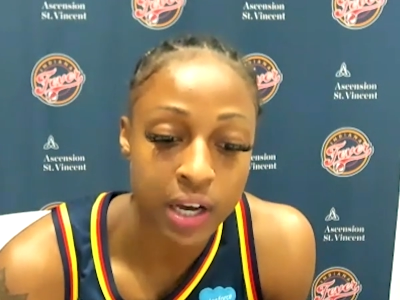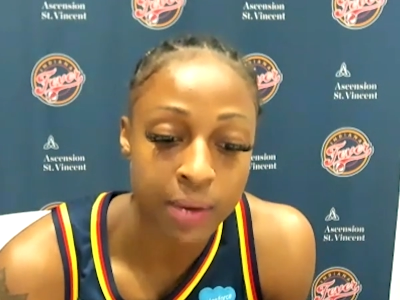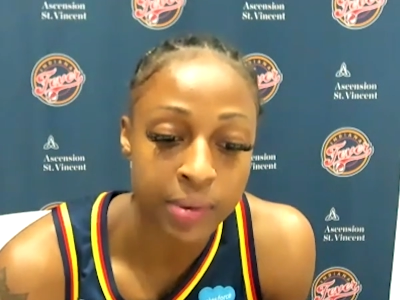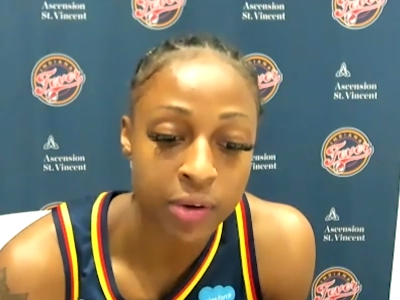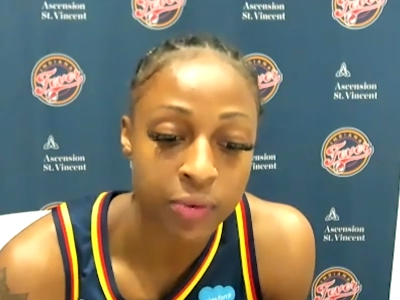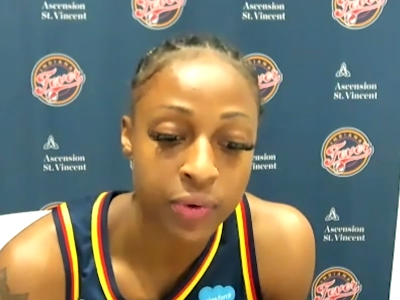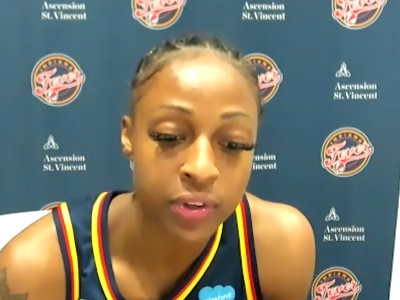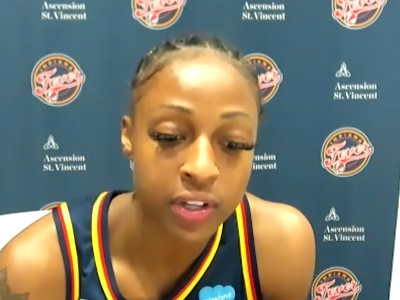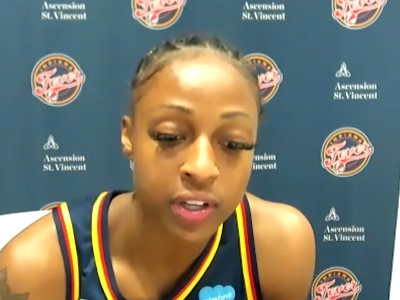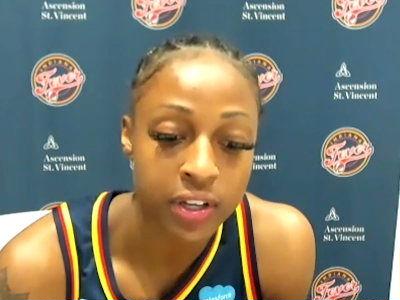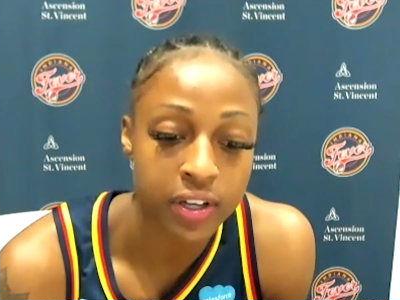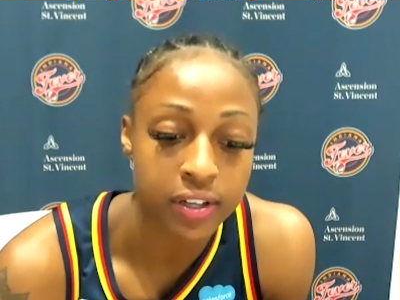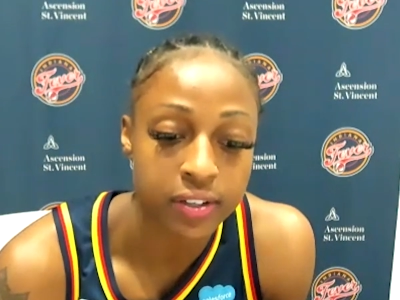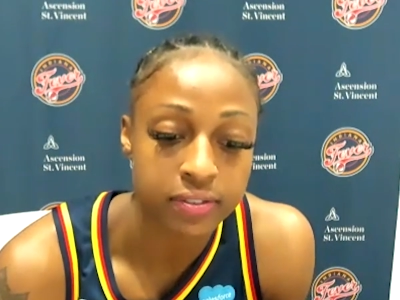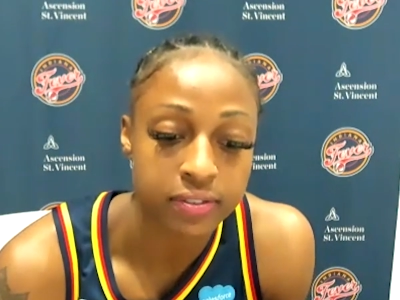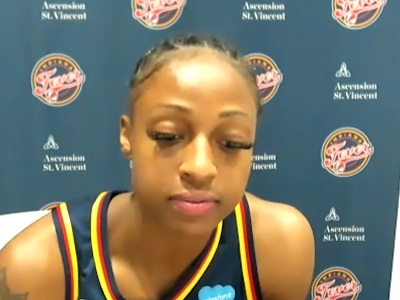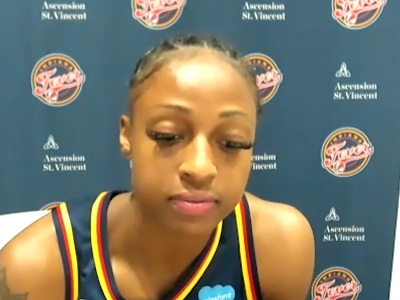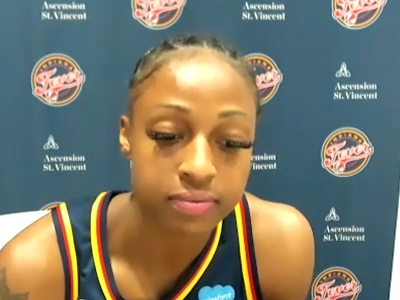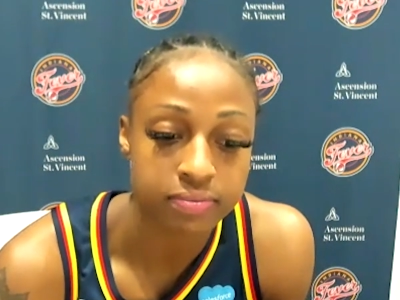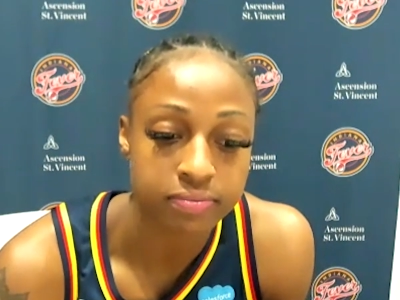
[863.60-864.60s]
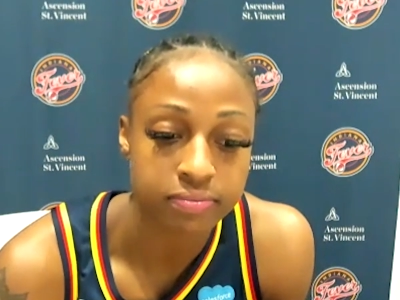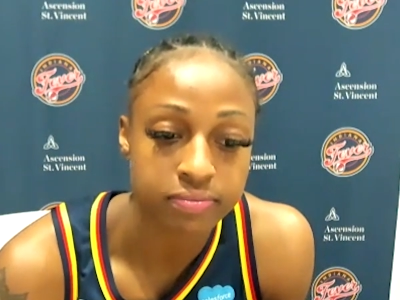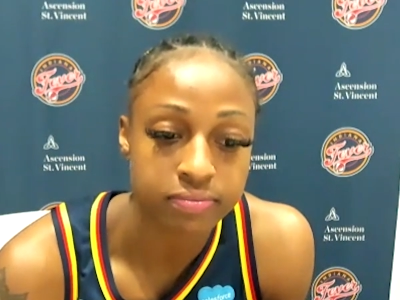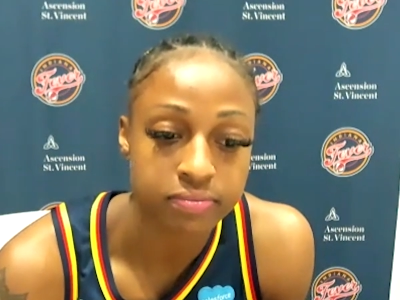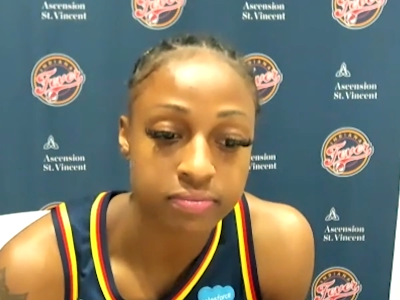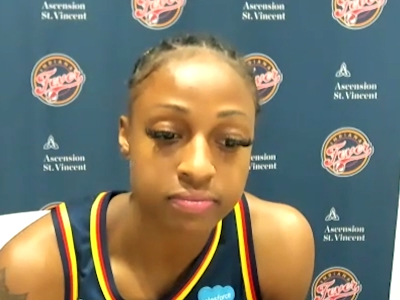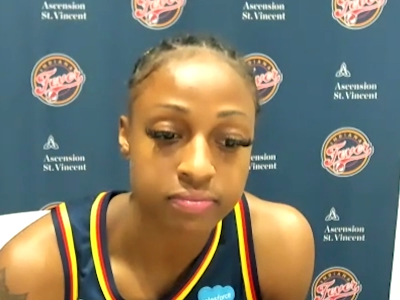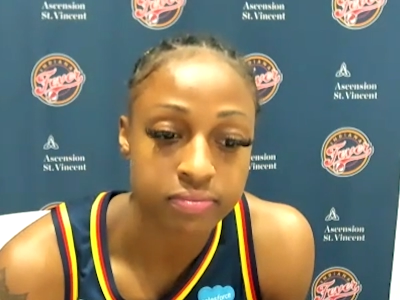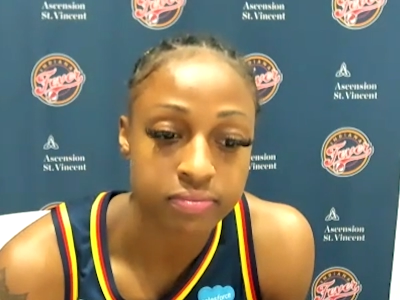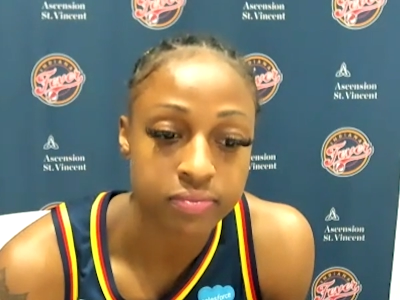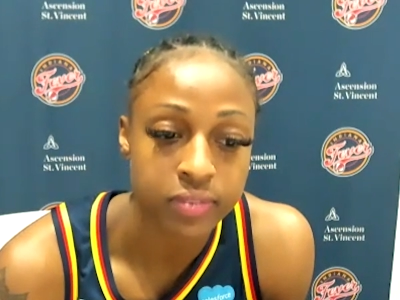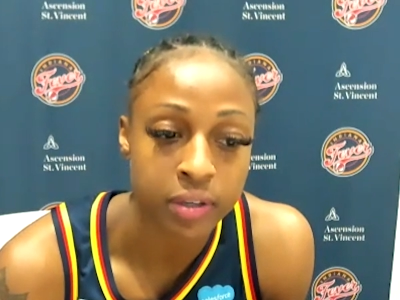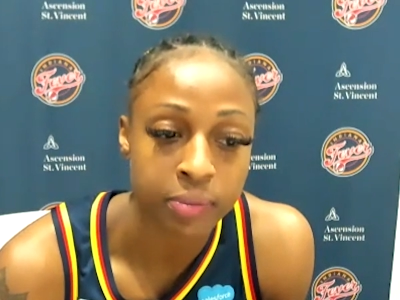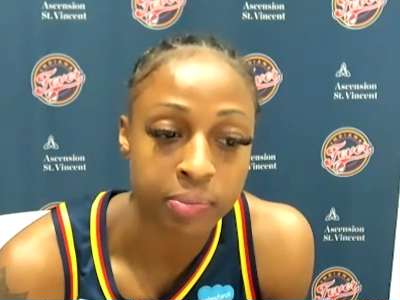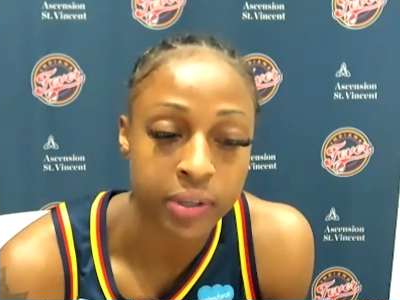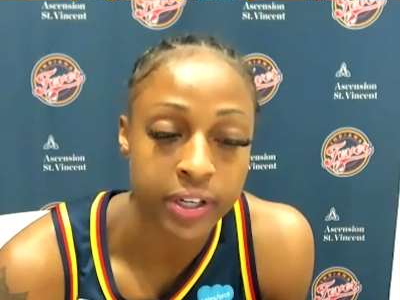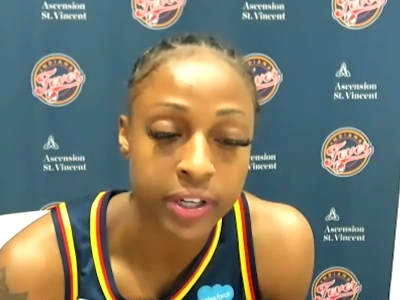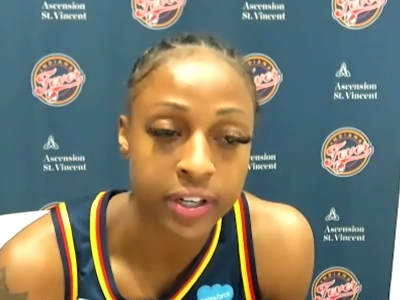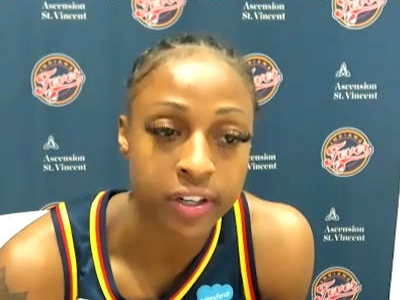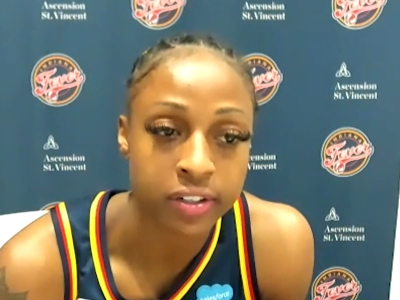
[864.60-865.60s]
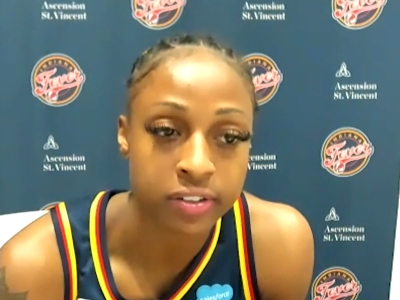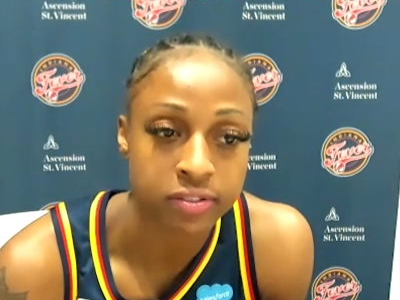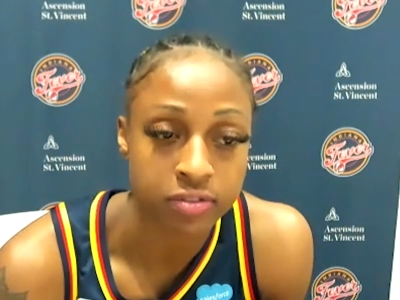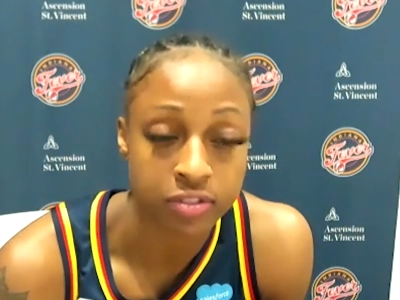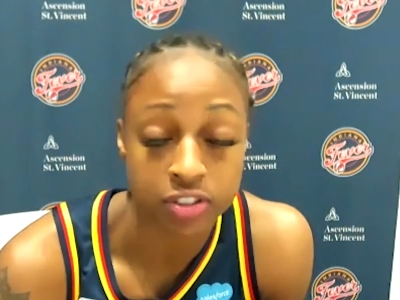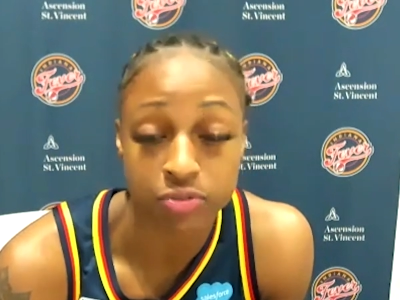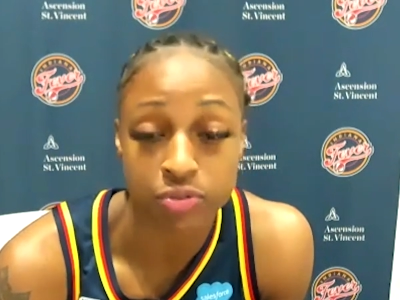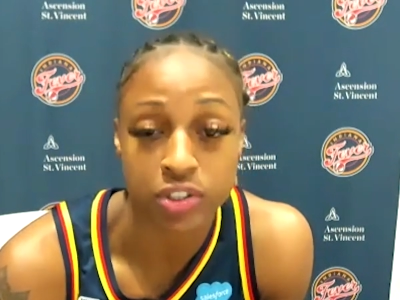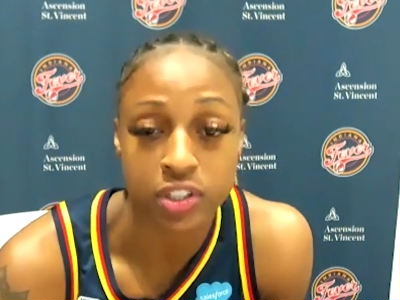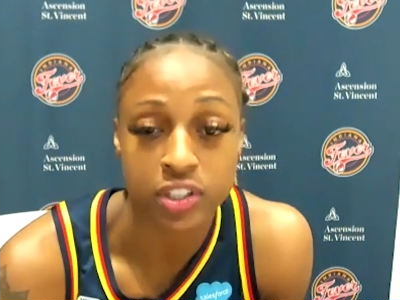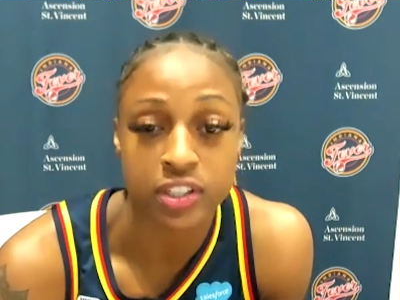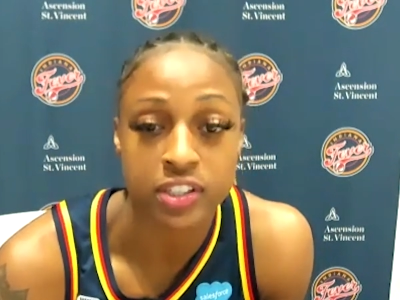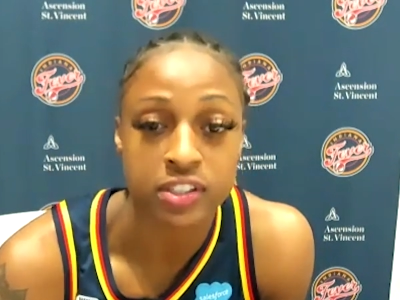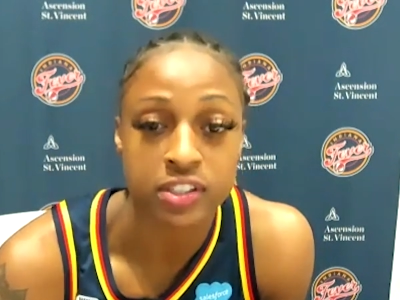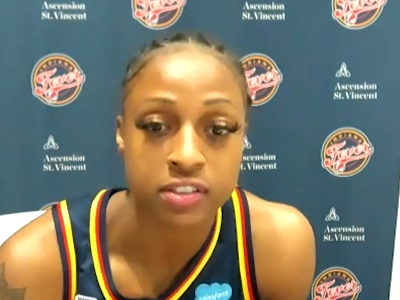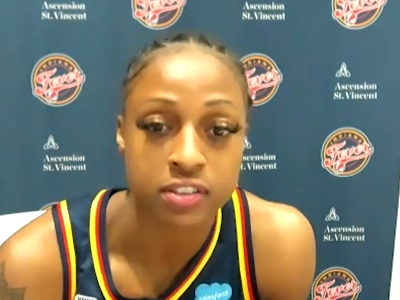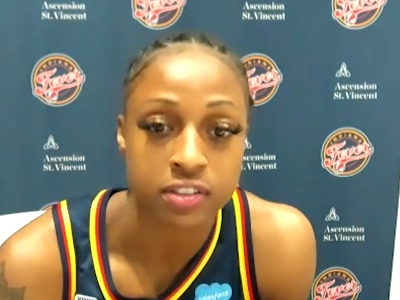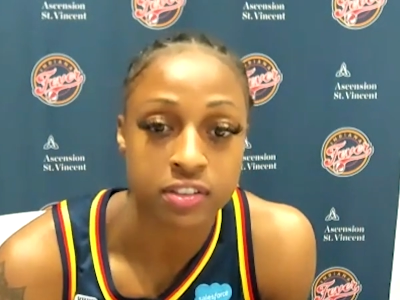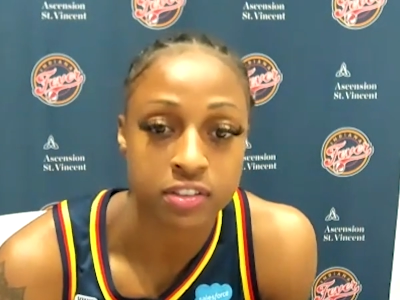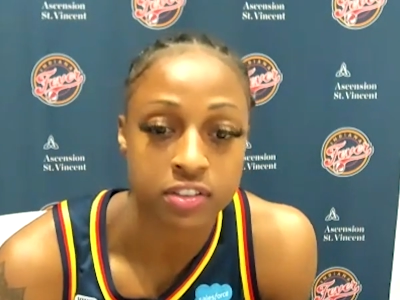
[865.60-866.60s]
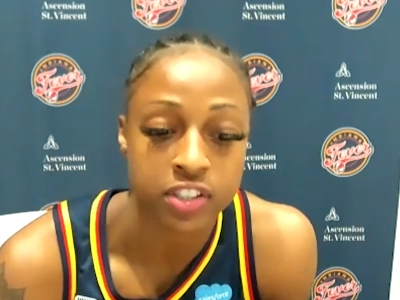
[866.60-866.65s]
We let a player, she's really good,